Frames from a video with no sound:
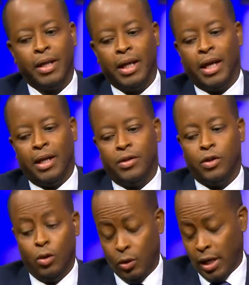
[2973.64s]
Mm-hmm. And
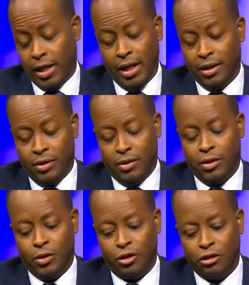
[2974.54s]
so again,
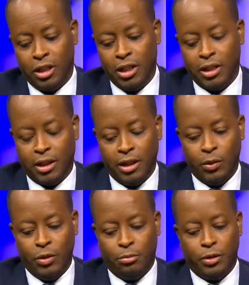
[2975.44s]
you know, strategically,
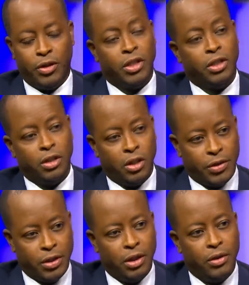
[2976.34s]
we've positioned
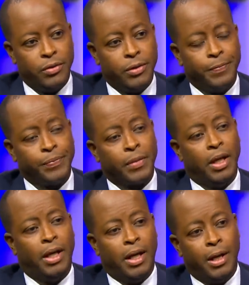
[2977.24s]
ourselves
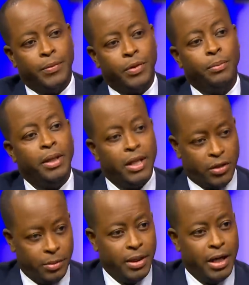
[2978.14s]
to play
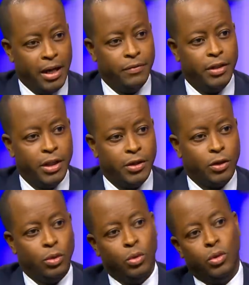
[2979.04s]
some of the Ivy League
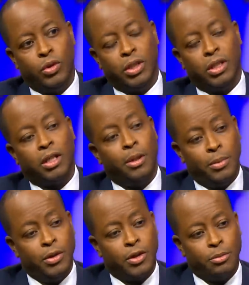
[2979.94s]
schools in a
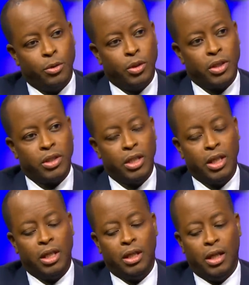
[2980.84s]
couple of sports.
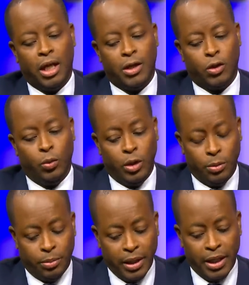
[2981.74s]
So we'll
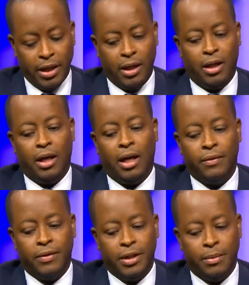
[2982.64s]
play
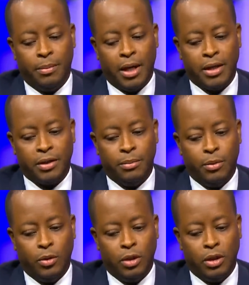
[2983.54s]
Harvard in
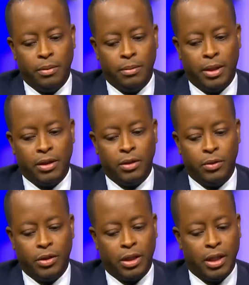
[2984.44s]
basketball on Martin
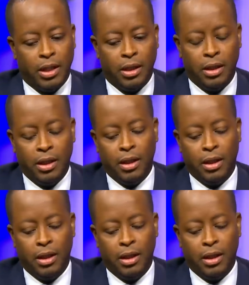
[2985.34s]
Luther King